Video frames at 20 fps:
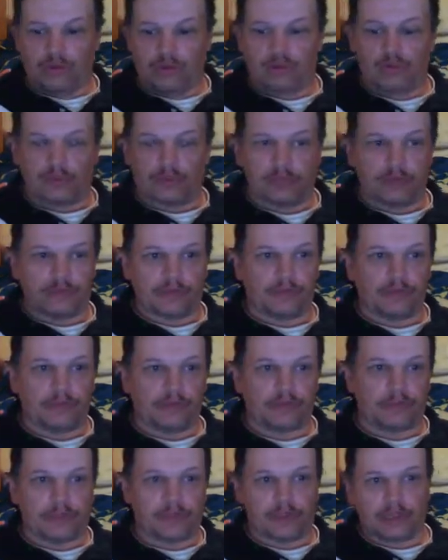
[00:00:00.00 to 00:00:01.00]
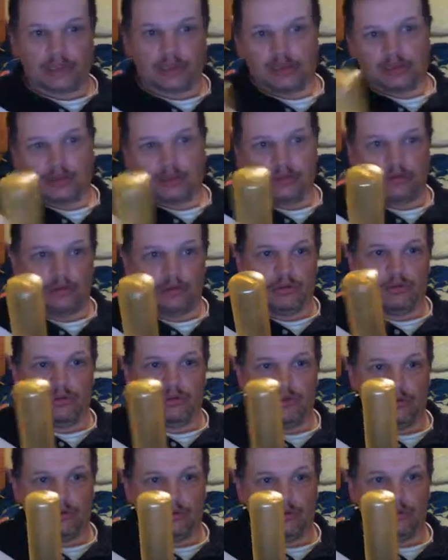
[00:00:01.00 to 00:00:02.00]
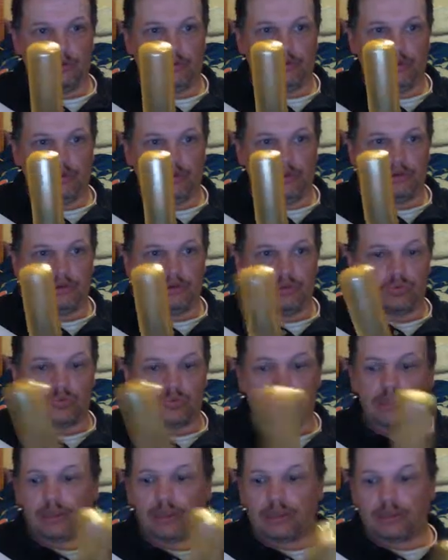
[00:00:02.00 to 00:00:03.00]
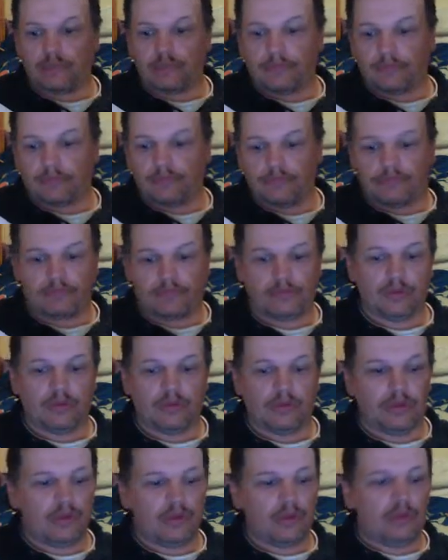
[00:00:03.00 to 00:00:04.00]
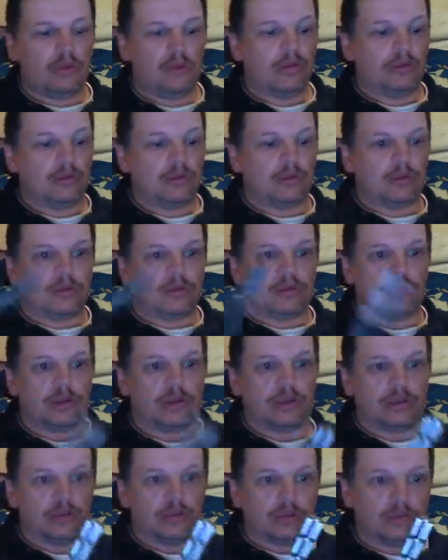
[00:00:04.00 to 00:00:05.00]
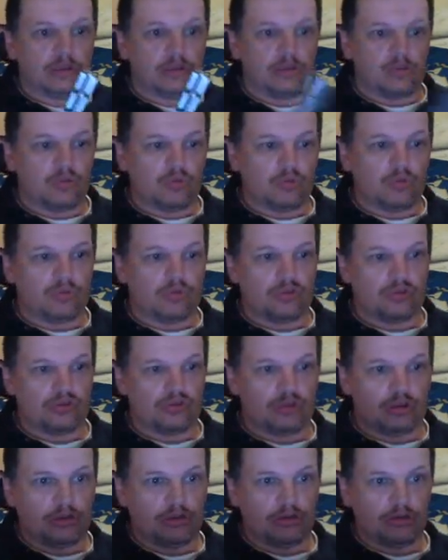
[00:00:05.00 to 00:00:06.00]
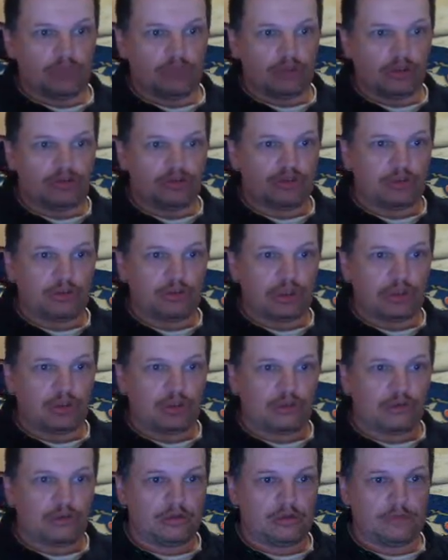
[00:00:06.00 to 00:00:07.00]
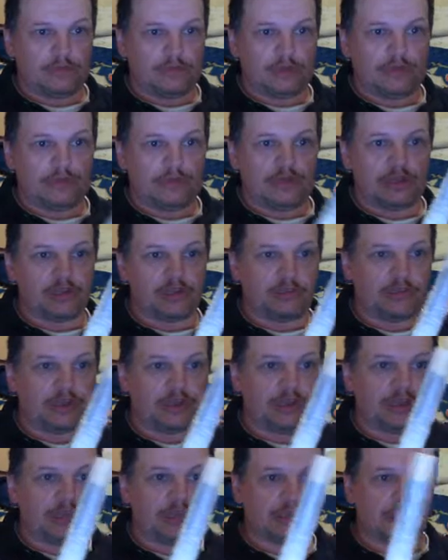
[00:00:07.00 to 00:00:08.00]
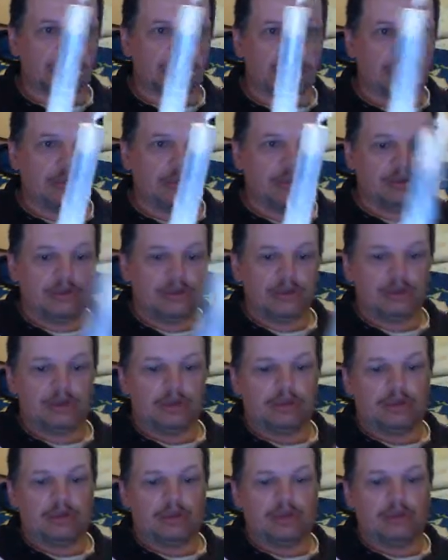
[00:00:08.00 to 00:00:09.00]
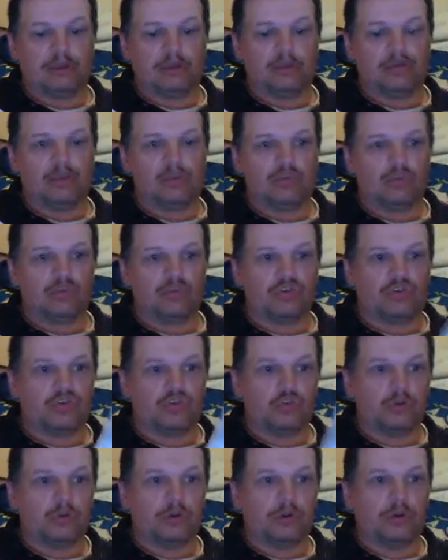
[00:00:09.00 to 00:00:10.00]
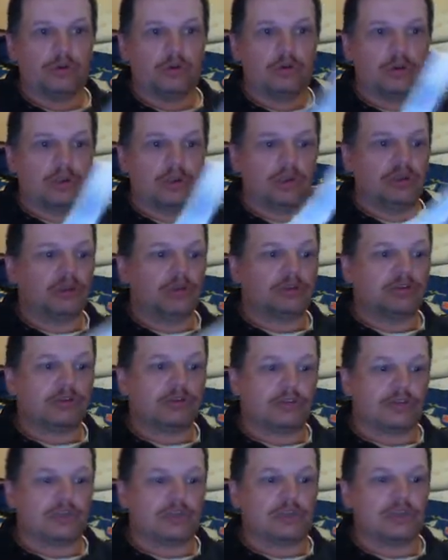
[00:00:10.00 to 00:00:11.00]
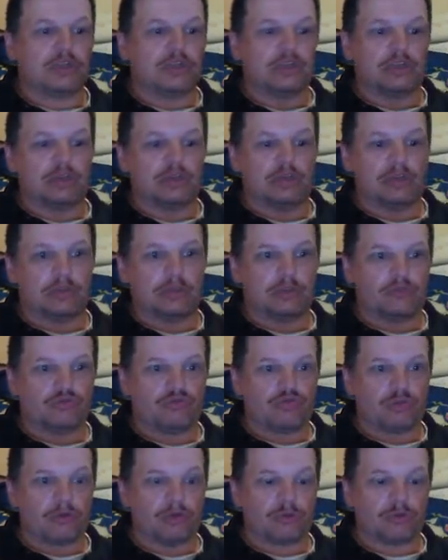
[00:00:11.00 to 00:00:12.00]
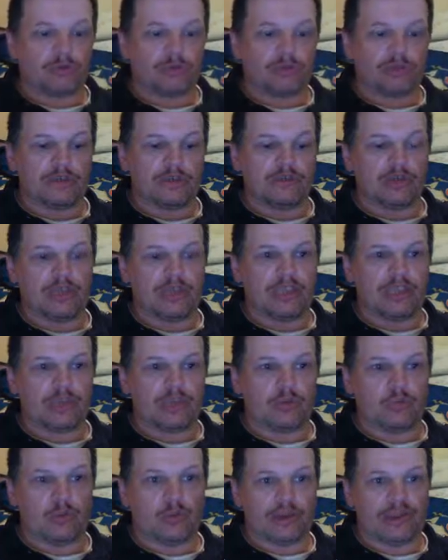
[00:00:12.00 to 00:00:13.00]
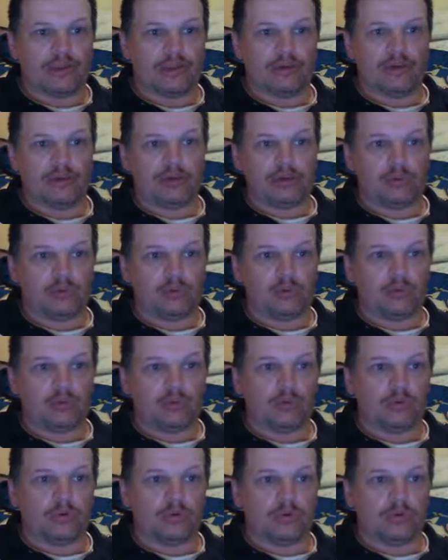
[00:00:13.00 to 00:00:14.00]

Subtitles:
a PVA bag little kit, and you get the little plunger to plunge in there, PVA bags, and a little tube to stick in and keep dry, because if you get it wet it will